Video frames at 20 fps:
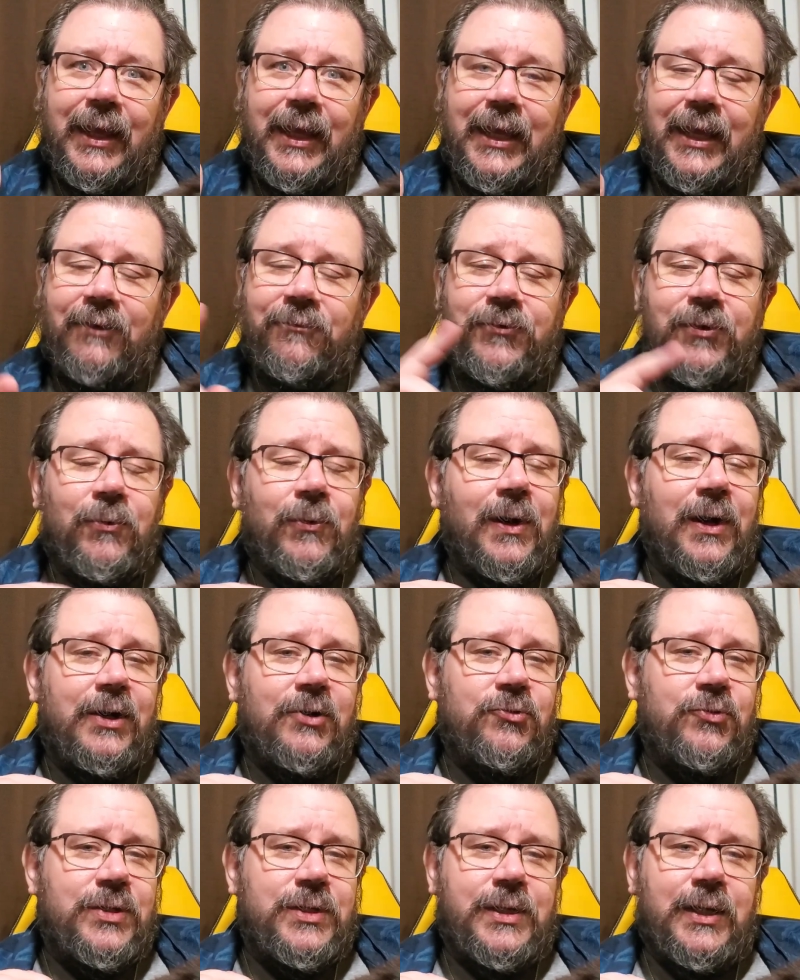if you are
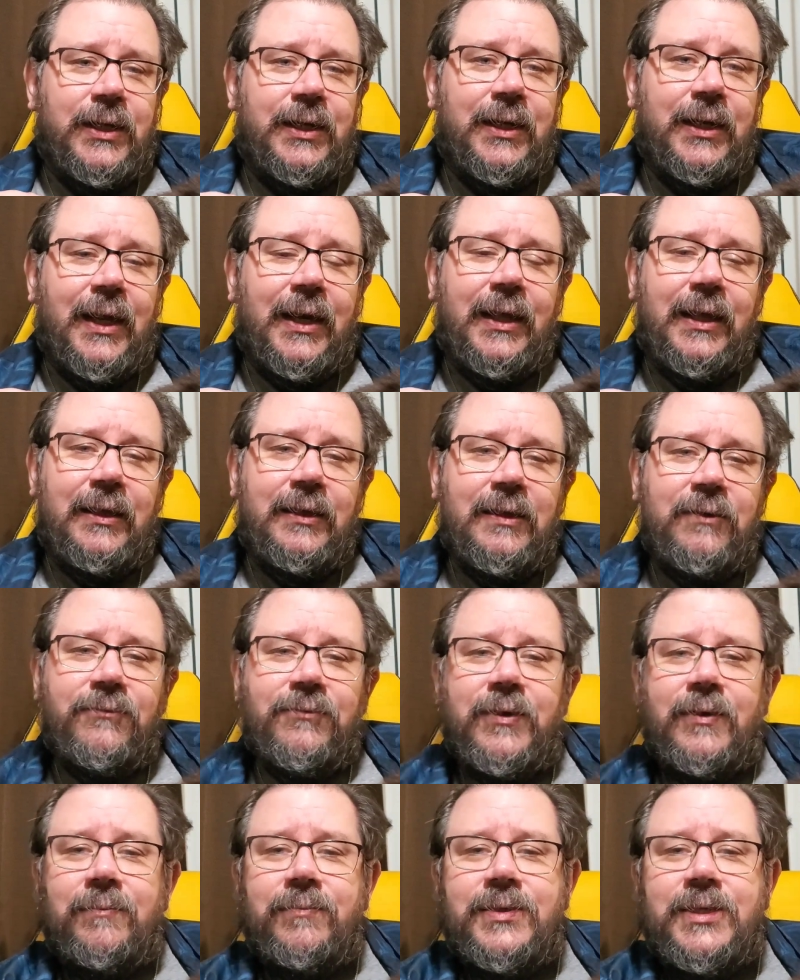interested in any of the
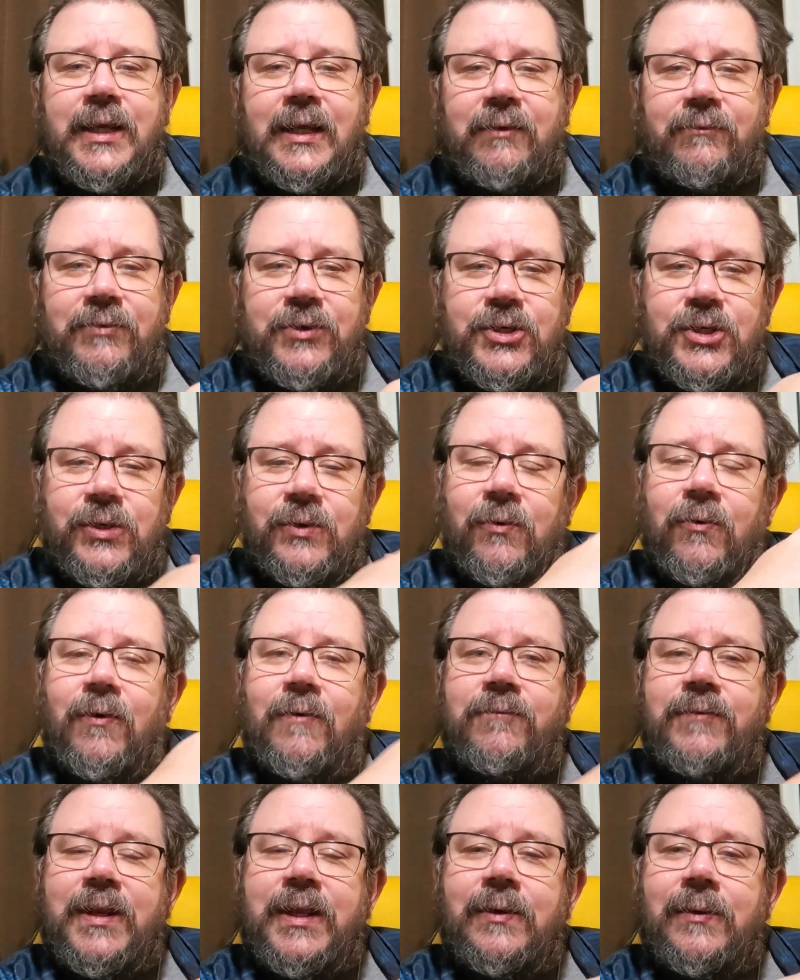film, television, or
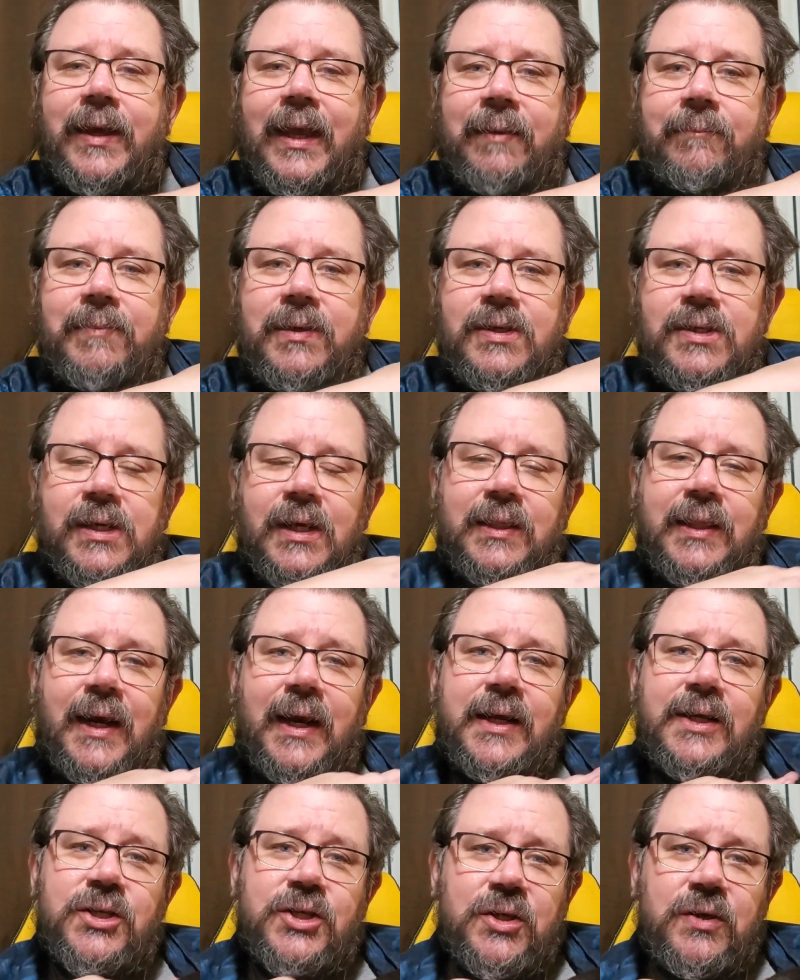video game music that
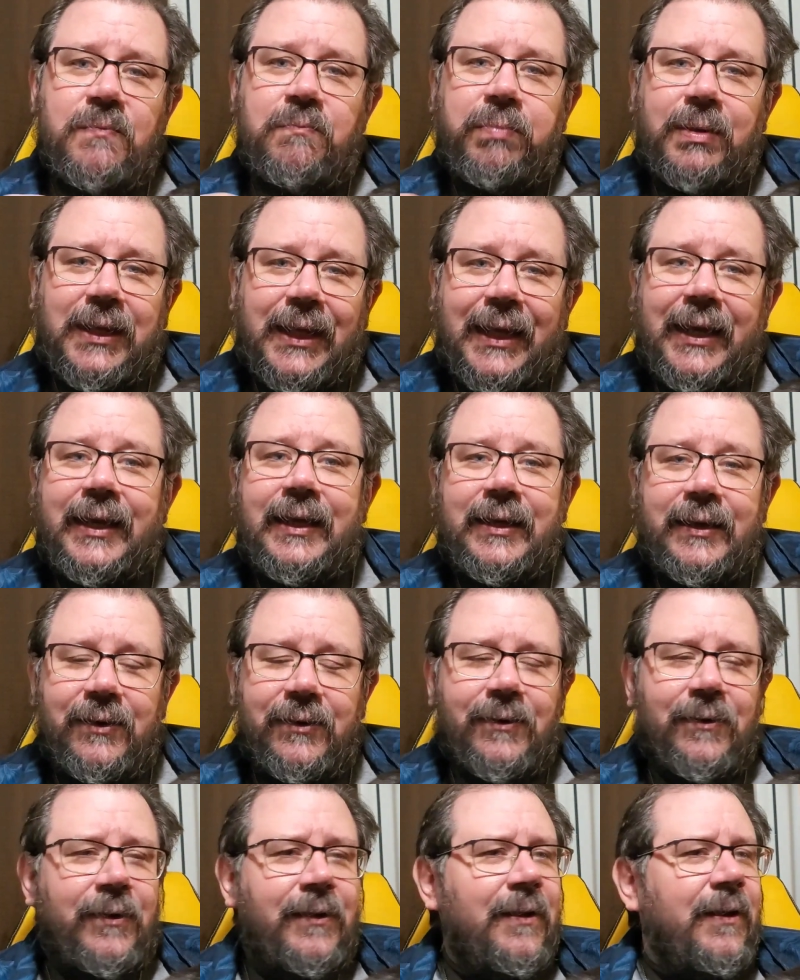I do play
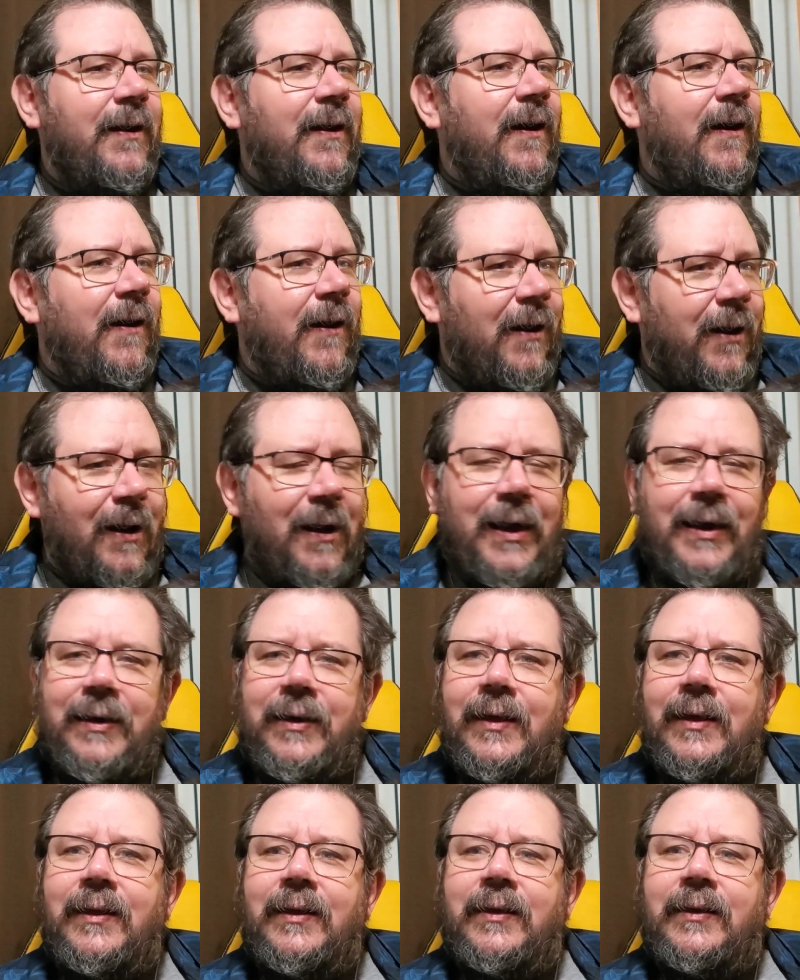here
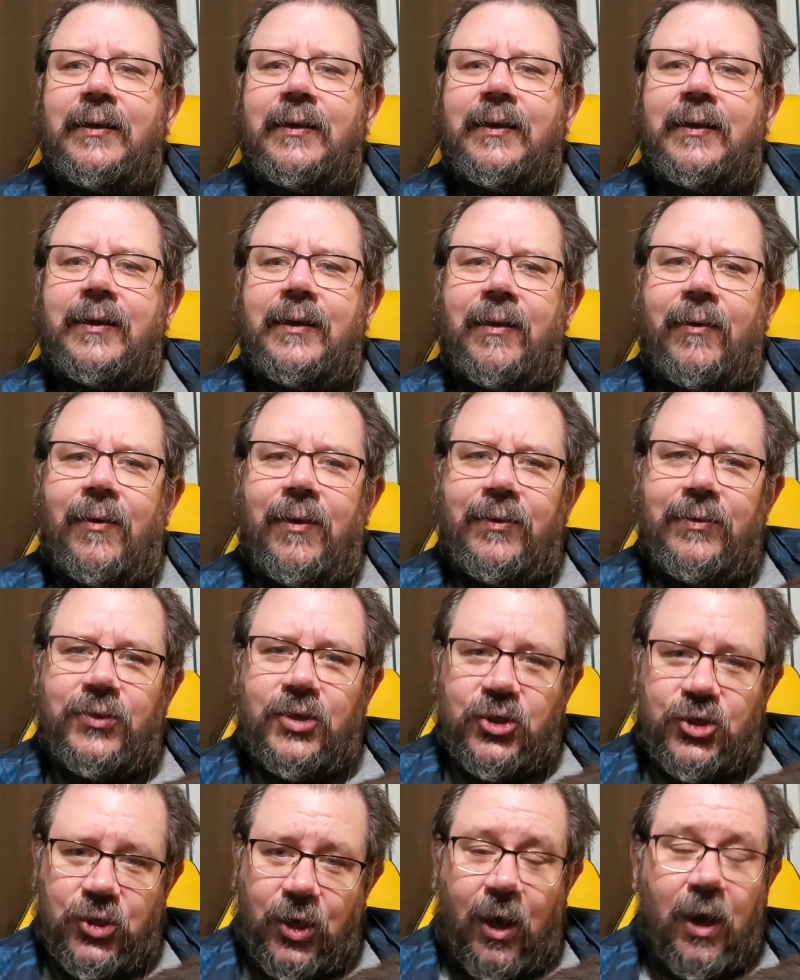on
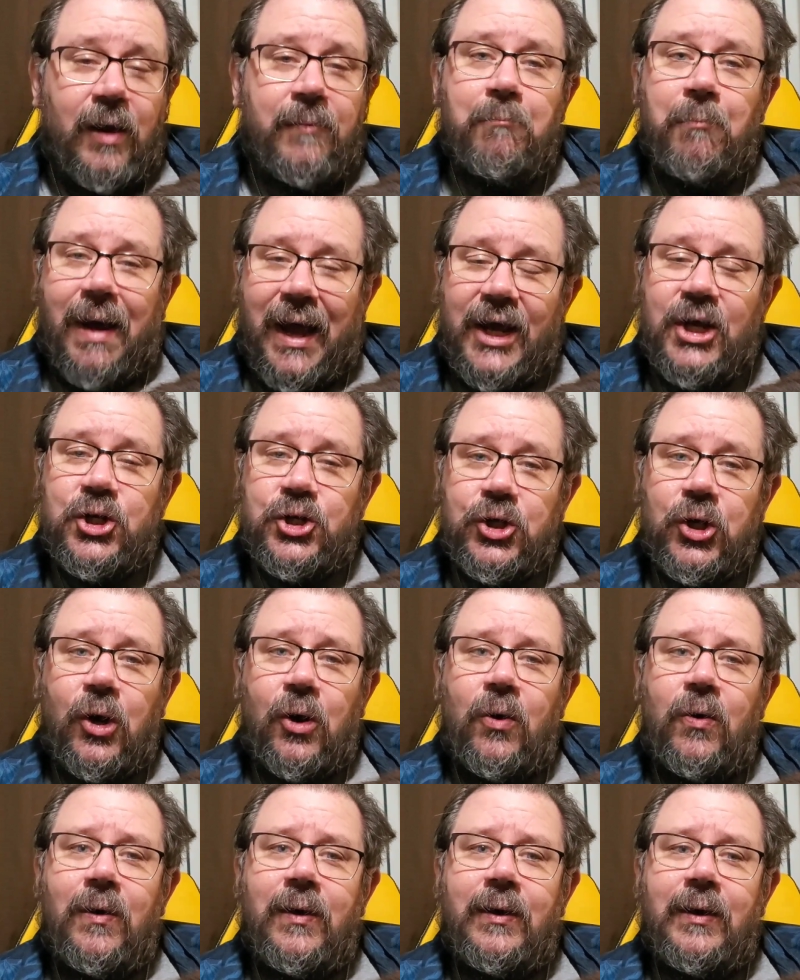on my
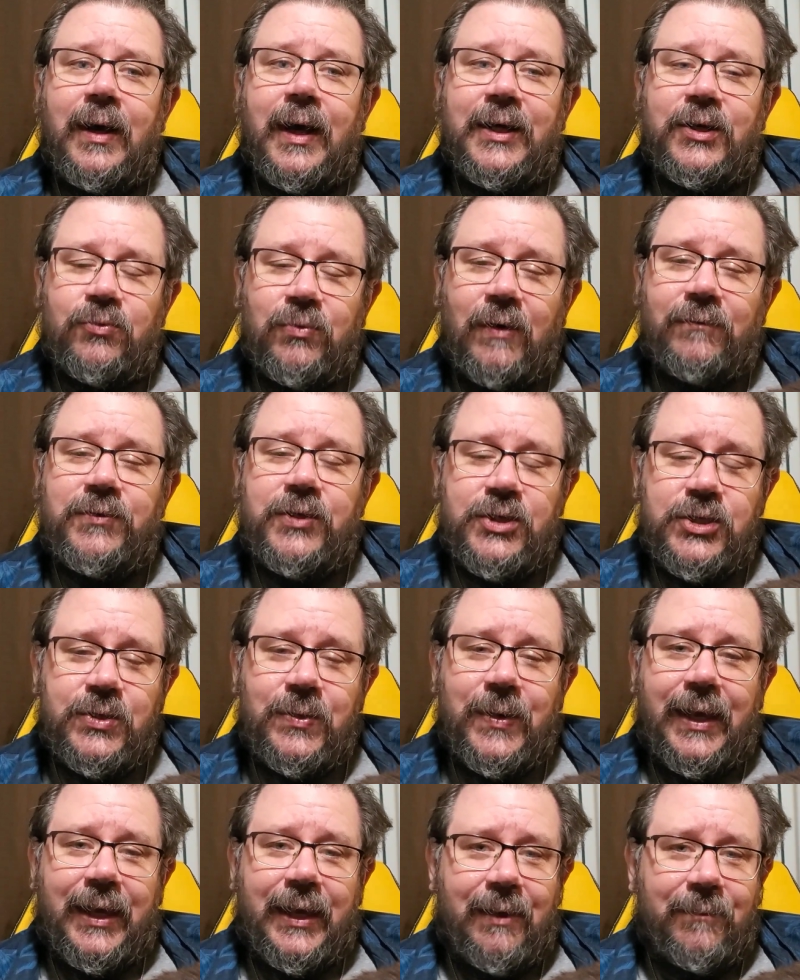show at 12 to
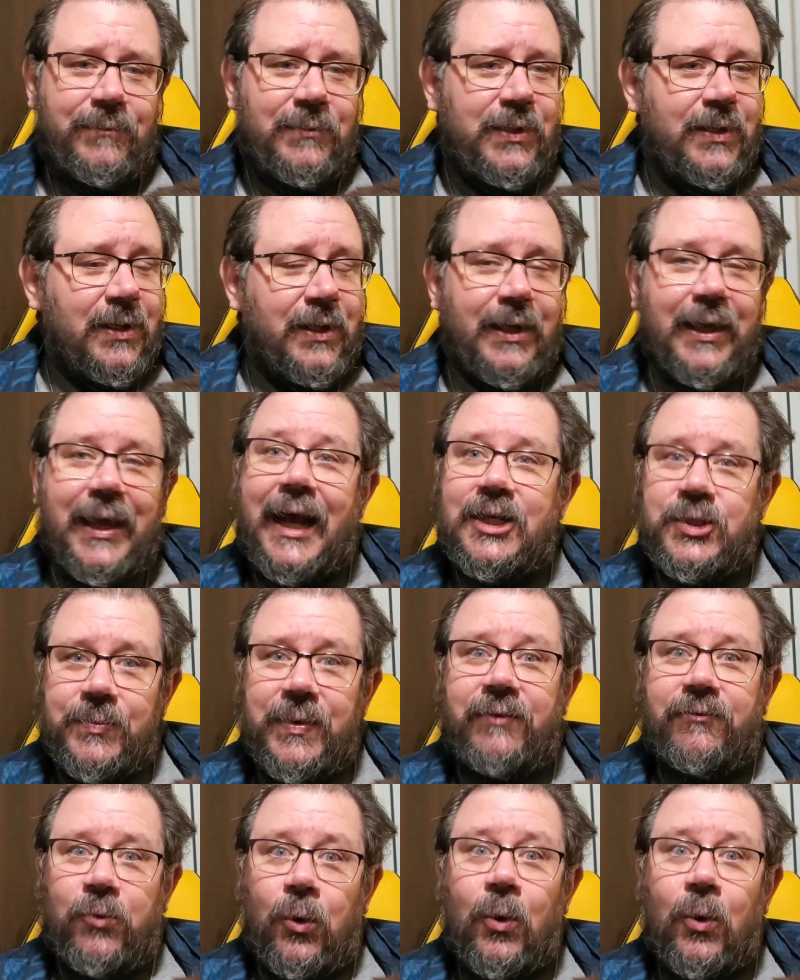2 a.m., you can catch me, of